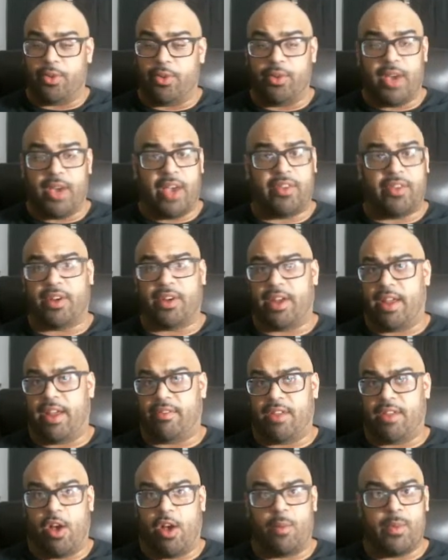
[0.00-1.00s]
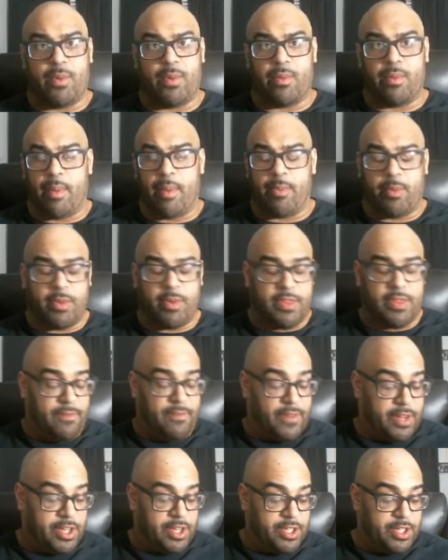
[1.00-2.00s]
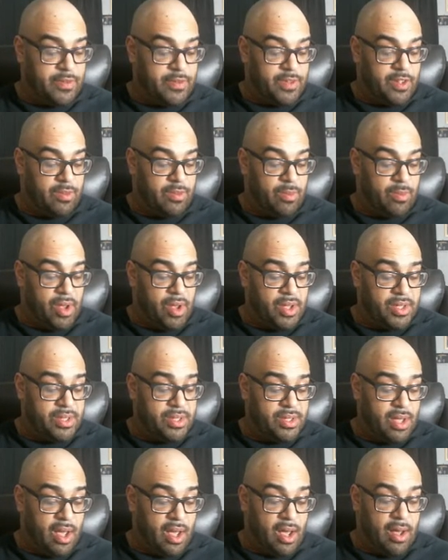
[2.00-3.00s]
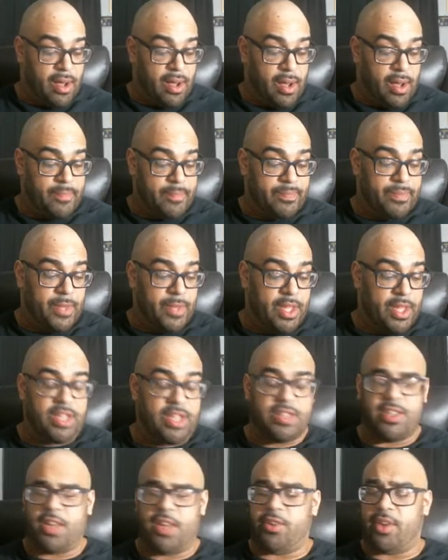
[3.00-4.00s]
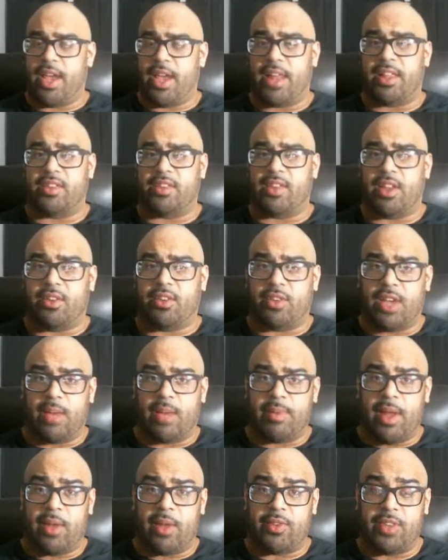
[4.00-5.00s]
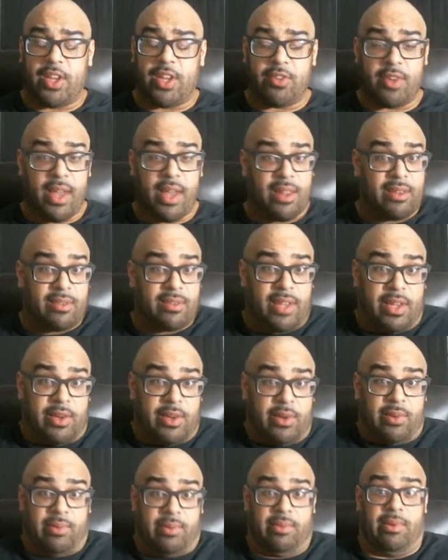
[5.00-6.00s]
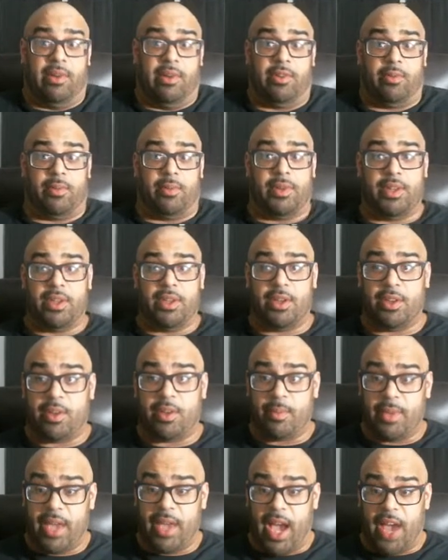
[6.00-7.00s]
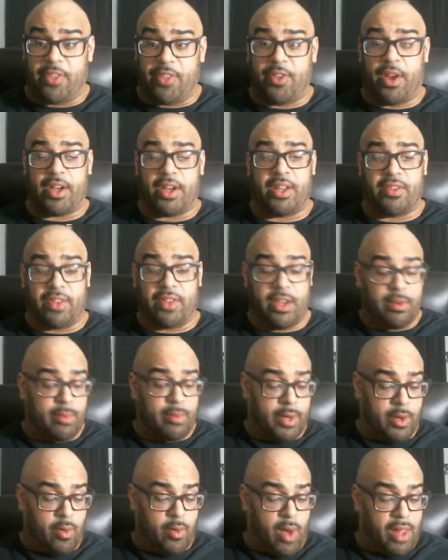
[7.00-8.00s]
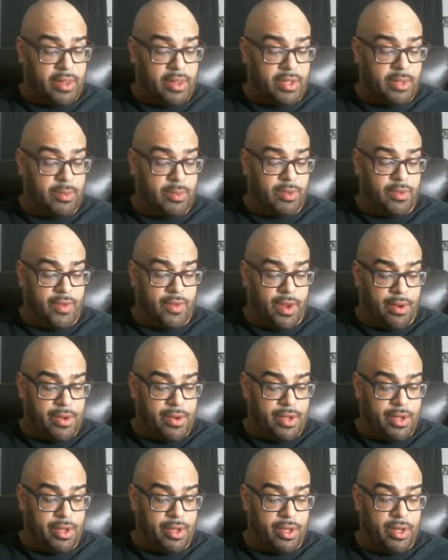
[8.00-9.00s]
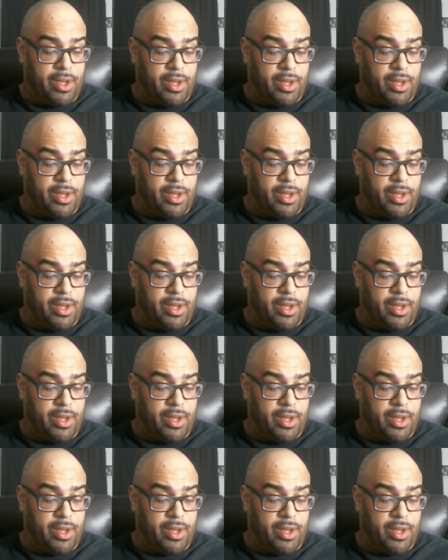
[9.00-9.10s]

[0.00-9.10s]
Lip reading: You guys are going to have to help me remember what the finish of this was. Cedric Alexander came down. Cedric Alexander looked really good to me. I thought his in-ring quality was very good.